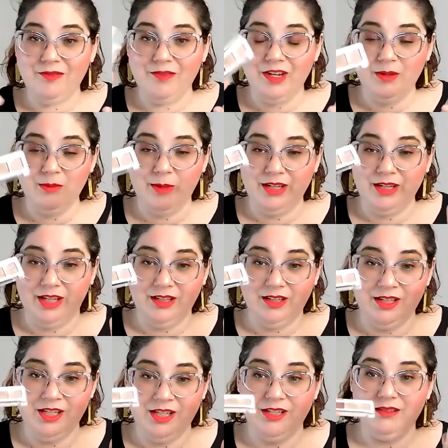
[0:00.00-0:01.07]
any of my like
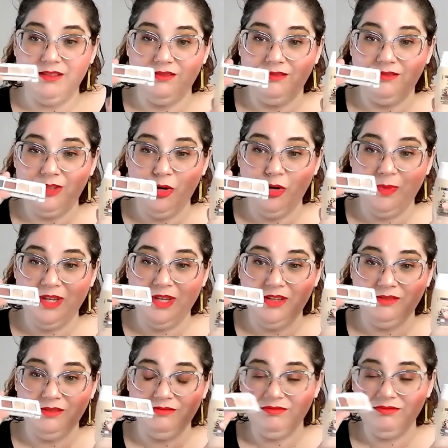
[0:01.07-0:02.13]
neat
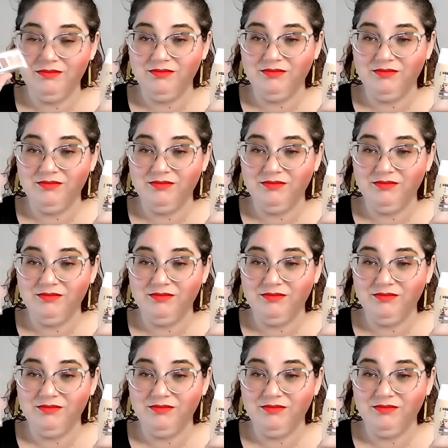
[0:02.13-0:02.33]
European